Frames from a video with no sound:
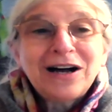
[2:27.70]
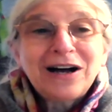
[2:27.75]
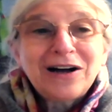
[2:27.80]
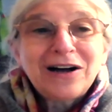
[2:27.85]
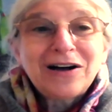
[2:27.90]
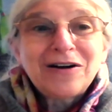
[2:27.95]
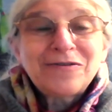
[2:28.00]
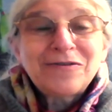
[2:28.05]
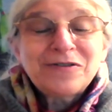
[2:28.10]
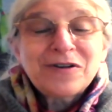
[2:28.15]

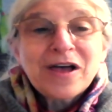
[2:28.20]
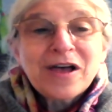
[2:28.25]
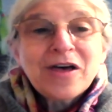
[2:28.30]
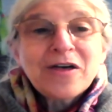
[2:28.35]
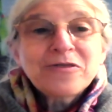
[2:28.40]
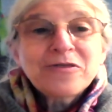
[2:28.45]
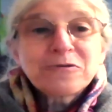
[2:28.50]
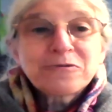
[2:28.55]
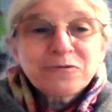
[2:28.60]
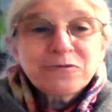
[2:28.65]
of
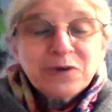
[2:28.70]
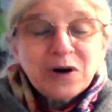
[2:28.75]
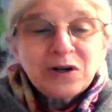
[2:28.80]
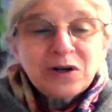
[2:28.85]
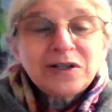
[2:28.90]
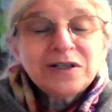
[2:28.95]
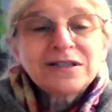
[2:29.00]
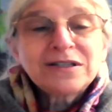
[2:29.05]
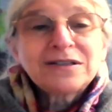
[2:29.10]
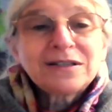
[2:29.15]
the
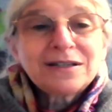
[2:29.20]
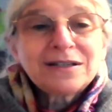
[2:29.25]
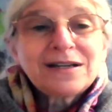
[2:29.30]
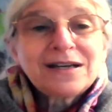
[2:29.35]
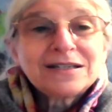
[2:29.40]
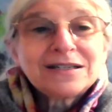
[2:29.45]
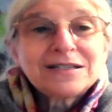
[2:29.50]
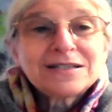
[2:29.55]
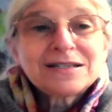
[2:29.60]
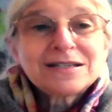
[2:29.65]
role that the
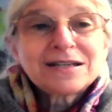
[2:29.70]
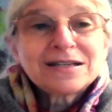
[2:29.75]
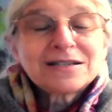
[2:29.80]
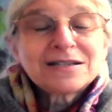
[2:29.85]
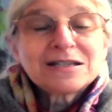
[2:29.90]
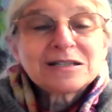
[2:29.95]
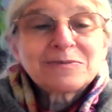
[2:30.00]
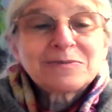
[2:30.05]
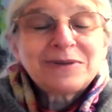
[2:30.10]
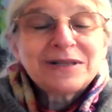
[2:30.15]
United
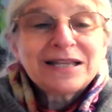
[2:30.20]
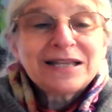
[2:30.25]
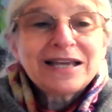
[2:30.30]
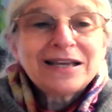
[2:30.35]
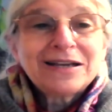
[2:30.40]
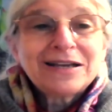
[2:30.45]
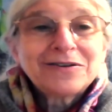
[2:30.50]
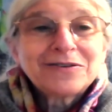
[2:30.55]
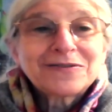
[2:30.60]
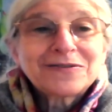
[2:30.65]
States has
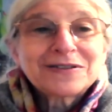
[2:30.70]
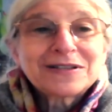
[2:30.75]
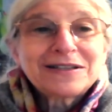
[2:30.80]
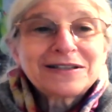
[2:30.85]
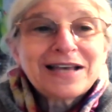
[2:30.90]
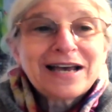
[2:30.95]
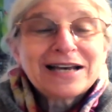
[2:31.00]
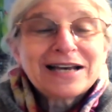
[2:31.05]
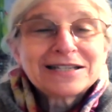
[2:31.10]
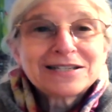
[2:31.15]
played over the
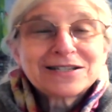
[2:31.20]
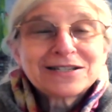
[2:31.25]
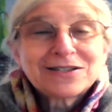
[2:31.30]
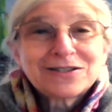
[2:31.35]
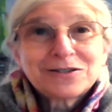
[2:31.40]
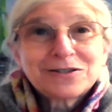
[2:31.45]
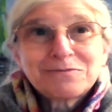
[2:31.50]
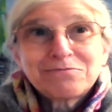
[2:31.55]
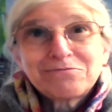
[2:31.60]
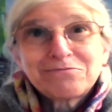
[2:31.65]

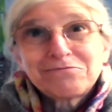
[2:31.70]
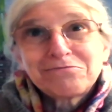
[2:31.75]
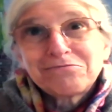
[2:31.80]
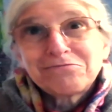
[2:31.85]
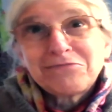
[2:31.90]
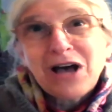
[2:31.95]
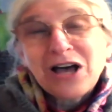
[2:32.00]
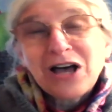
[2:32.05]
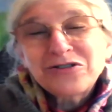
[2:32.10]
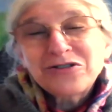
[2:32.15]
last
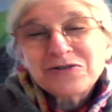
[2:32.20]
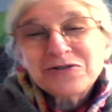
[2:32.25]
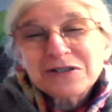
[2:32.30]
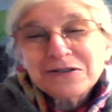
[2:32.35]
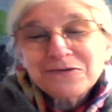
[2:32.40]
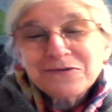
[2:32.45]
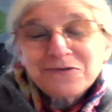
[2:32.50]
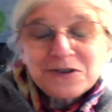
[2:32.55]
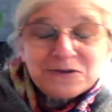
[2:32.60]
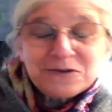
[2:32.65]
one
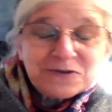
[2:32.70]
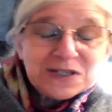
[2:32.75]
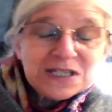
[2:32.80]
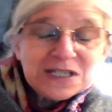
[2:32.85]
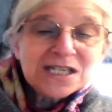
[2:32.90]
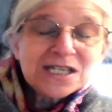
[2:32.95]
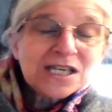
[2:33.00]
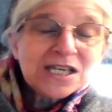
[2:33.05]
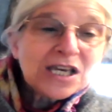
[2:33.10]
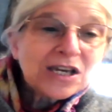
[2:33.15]
hundred fifty
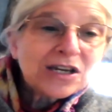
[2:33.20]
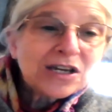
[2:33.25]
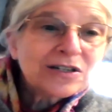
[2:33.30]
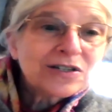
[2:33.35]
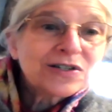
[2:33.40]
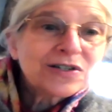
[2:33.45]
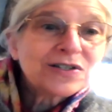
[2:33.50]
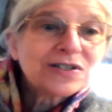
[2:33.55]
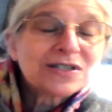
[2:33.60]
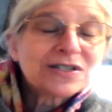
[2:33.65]

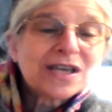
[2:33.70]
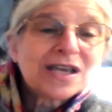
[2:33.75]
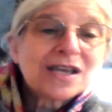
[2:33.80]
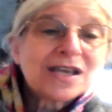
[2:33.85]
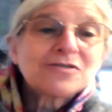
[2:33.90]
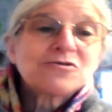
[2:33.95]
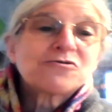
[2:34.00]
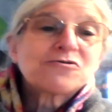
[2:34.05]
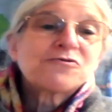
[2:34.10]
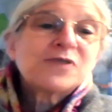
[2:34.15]
years
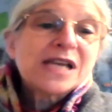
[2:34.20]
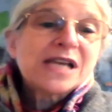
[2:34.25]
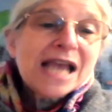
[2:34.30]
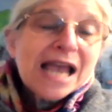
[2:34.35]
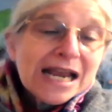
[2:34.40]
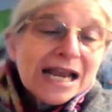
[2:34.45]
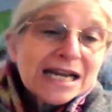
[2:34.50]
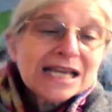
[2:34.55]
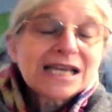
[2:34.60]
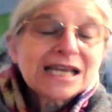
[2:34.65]
in
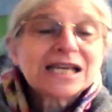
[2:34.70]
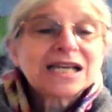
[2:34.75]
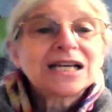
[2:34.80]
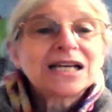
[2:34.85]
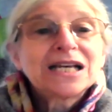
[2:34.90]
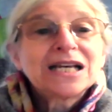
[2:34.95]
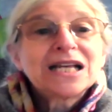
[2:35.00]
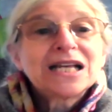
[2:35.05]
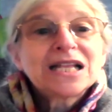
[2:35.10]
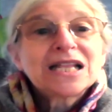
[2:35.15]
creating
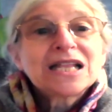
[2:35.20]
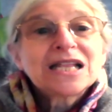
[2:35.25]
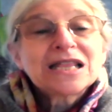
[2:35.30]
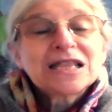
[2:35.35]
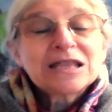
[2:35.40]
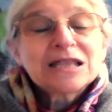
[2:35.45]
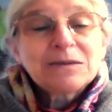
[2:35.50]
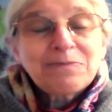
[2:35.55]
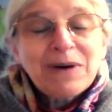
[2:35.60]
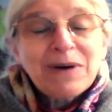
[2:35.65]

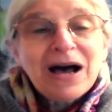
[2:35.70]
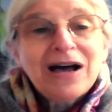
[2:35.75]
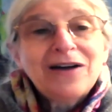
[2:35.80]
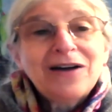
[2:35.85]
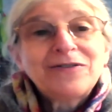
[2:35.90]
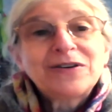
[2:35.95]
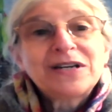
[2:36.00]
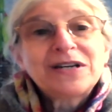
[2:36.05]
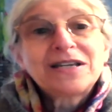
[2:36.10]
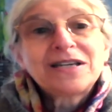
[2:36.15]
the
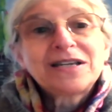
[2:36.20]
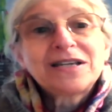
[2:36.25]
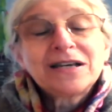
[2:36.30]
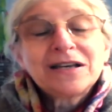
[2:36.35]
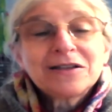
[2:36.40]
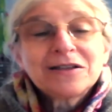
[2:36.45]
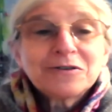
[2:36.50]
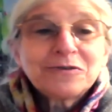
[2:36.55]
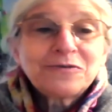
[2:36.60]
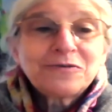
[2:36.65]
poverty,
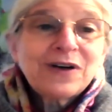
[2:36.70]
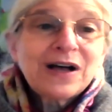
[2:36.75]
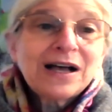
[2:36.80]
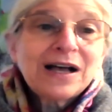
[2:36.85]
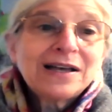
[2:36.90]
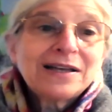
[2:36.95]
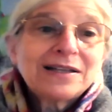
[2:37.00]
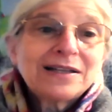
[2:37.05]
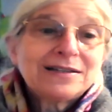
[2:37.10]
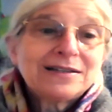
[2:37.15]
the
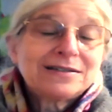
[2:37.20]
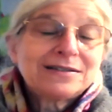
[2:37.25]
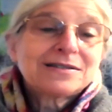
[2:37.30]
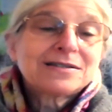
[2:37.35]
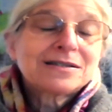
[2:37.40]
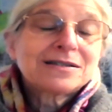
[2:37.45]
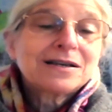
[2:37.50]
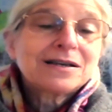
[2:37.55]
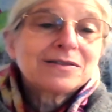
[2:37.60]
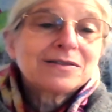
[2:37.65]

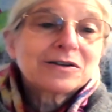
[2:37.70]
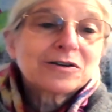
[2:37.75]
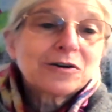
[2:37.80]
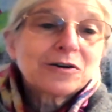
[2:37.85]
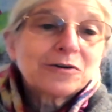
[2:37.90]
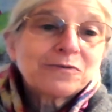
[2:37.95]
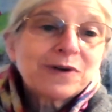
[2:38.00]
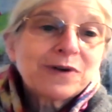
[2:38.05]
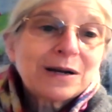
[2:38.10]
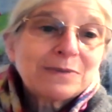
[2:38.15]
violence, the
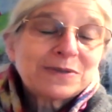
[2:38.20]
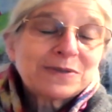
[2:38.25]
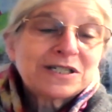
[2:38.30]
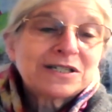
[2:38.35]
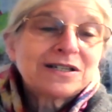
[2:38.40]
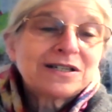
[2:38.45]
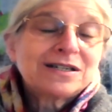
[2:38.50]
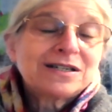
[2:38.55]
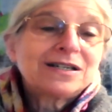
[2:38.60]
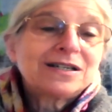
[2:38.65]

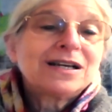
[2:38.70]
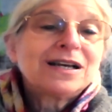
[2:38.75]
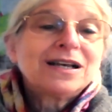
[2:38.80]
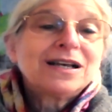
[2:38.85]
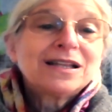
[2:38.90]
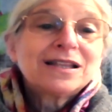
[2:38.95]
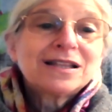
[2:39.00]
corruption,